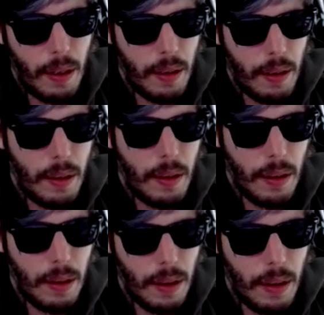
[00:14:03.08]

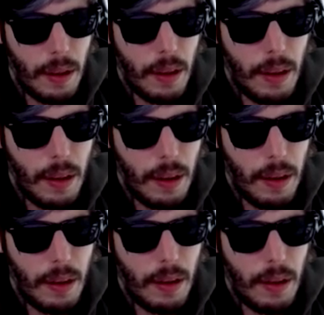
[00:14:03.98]

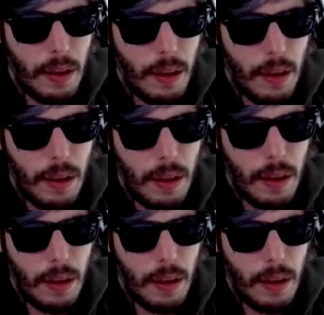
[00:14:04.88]
No words are spoken by the person on screen.